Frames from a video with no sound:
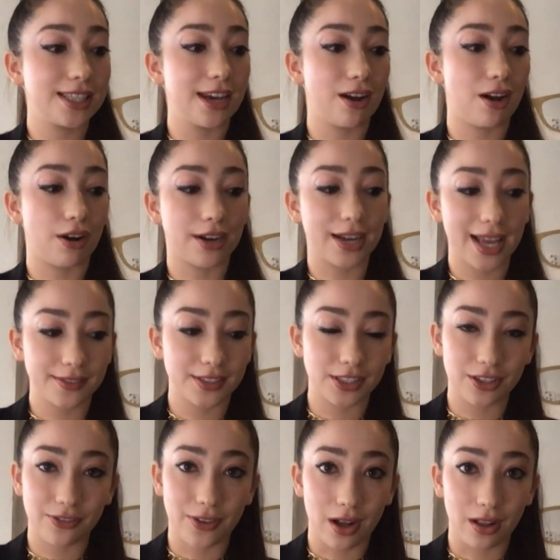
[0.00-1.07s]
they already have such
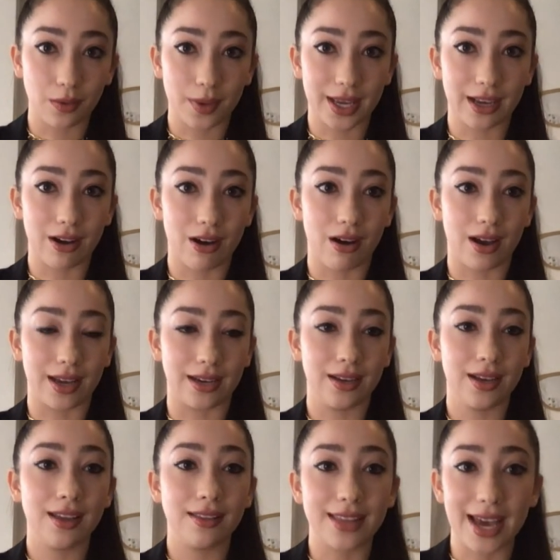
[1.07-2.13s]
a following on
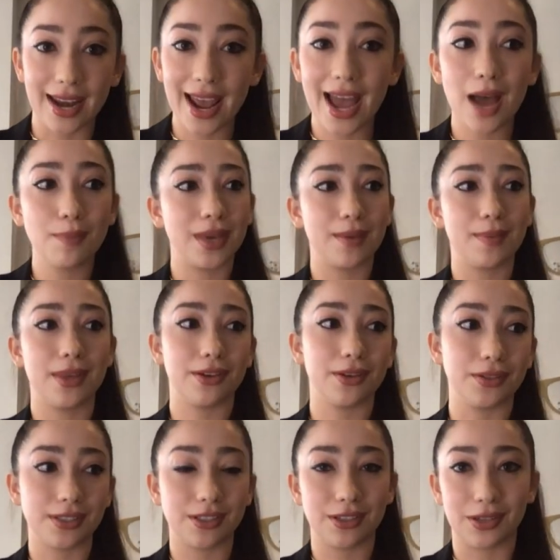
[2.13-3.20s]
that app. Maybe
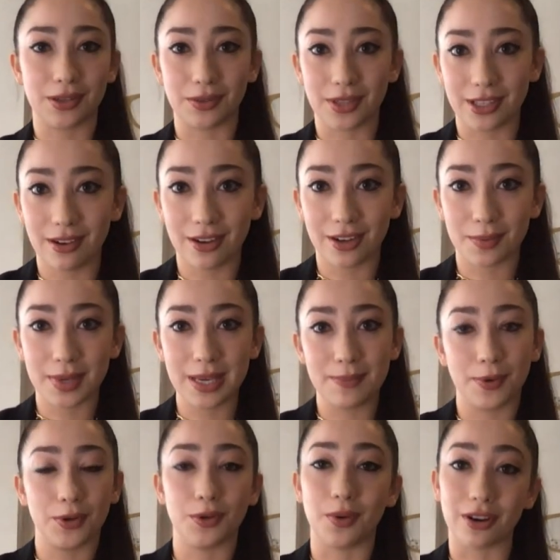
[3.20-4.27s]
those, you know, the younger
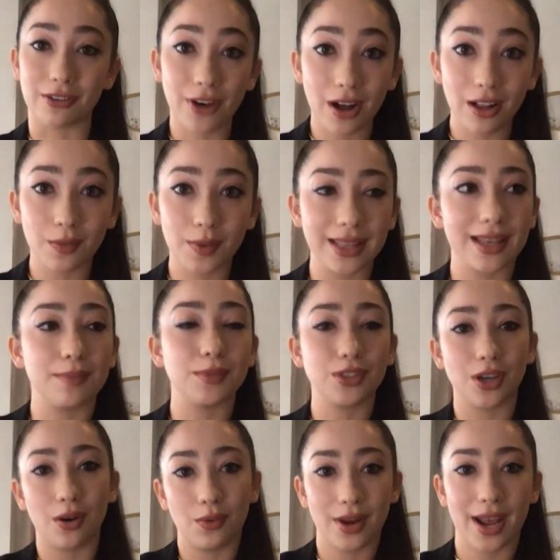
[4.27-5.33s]
people who are following them
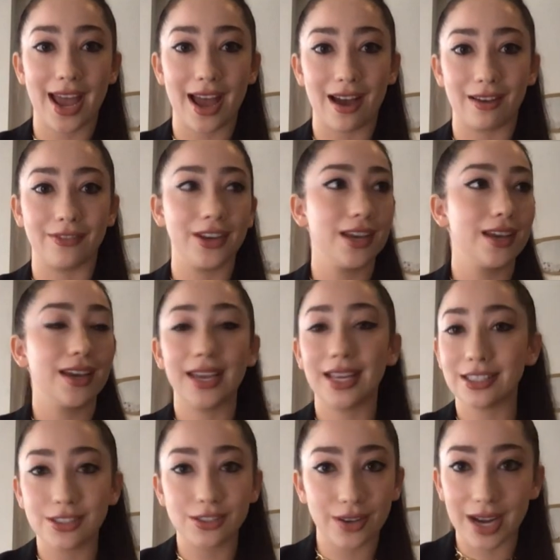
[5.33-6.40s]
don't have
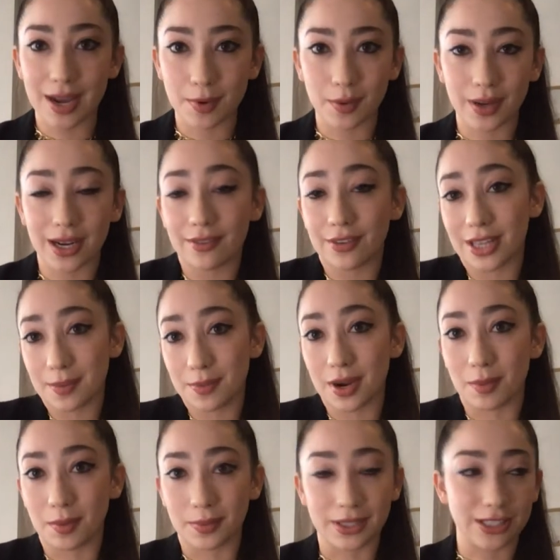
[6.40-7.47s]
Instagram or whatever, they
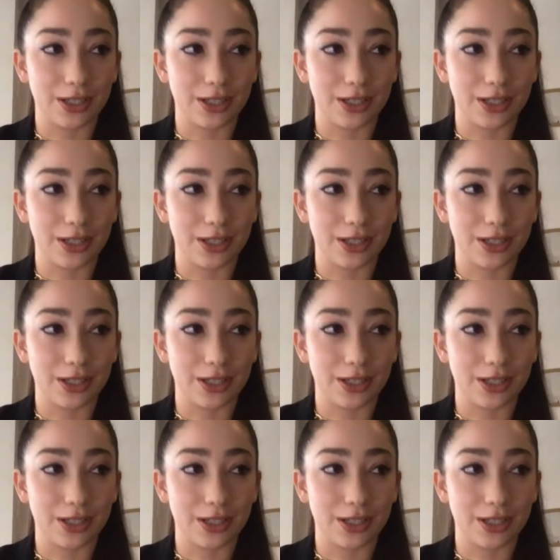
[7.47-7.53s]
probably